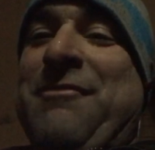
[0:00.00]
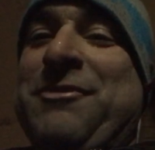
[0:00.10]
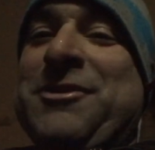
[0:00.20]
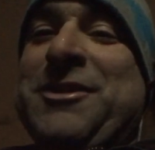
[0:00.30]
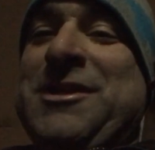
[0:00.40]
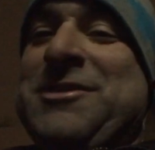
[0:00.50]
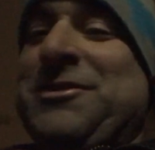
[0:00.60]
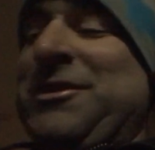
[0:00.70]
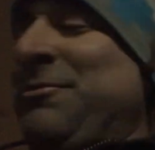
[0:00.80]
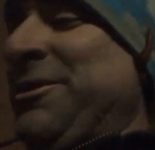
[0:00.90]
But
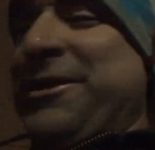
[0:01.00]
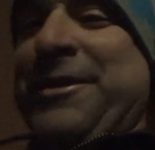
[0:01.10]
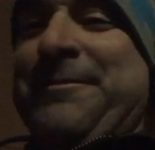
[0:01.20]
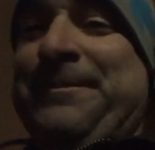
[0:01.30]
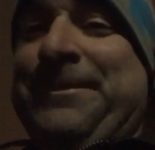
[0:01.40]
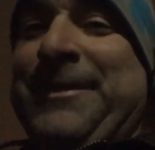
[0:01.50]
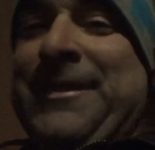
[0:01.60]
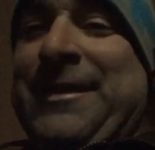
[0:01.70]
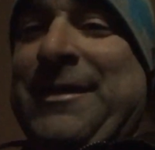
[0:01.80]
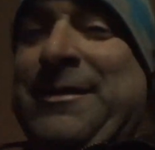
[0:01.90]
I'm out.
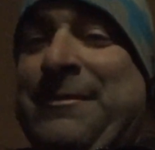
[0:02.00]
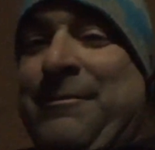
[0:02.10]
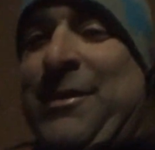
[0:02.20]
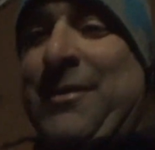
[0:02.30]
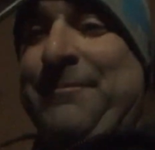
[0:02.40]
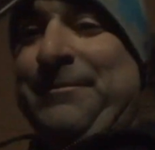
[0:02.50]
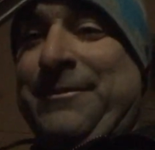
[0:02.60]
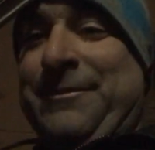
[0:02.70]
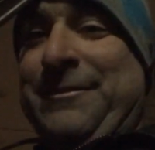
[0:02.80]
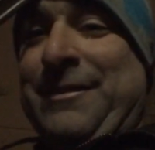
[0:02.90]
Till
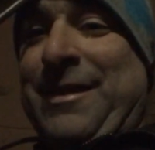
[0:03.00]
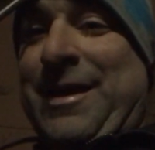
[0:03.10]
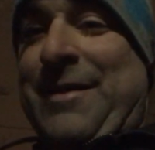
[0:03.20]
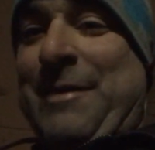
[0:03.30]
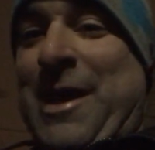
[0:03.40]
next time.